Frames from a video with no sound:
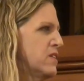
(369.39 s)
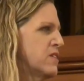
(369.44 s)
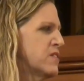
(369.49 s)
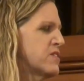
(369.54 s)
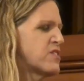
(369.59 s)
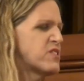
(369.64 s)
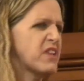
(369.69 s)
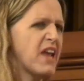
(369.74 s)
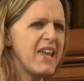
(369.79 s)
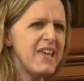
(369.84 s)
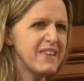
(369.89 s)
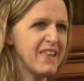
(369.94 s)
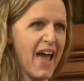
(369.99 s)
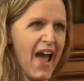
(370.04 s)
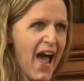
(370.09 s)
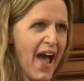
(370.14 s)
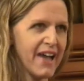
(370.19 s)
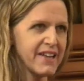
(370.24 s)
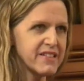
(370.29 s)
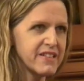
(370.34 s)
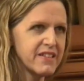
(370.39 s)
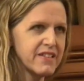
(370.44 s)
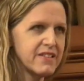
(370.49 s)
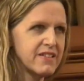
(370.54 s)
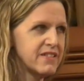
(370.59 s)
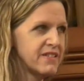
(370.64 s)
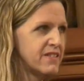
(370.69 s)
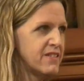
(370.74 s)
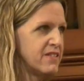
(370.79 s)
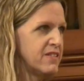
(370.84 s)
say that
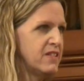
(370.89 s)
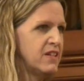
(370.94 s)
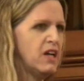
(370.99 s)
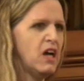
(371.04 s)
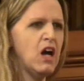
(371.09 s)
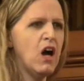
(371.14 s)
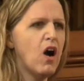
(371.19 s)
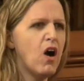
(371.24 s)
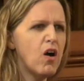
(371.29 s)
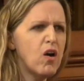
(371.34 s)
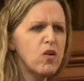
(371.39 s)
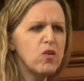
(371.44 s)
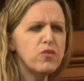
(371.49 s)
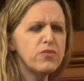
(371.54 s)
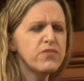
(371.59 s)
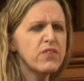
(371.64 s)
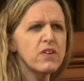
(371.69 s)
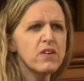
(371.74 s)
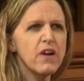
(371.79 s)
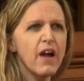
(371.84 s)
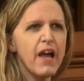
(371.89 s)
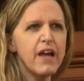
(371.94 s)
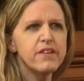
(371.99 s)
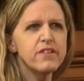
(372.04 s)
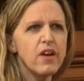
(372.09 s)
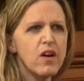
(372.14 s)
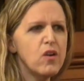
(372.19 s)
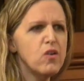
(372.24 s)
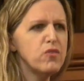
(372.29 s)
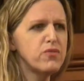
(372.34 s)
over
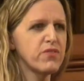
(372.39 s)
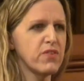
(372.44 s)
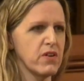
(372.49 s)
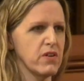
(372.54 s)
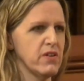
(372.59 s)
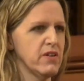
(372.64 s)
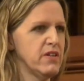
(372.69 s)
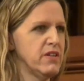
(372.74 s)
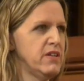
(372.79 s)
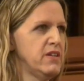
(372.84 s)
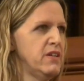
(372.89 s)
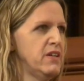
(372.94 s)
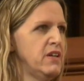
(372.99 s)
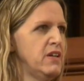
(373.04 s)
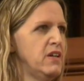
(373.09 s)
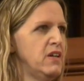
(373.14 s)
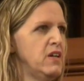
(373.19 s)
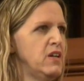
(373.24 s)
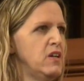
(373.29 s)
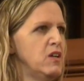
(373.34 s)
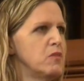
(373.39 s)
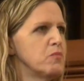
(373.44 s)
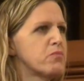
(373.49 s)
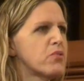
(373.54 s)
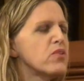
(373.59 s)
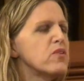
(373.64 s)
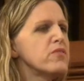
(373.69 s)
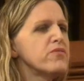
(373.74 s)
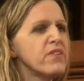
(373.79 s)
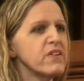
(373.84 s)
and over,
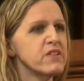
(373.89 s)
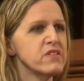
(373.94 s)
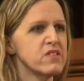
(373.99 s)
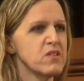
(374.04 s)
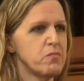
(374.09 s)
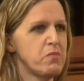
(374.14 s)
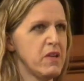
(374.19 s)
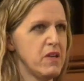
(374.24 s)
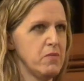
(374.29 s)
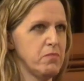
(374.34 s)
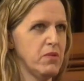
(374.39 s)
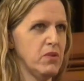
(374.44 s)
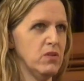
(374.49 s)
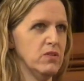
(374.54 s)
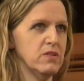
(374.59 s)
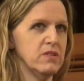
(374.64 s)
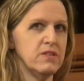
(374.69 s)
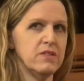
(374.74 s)
proving to people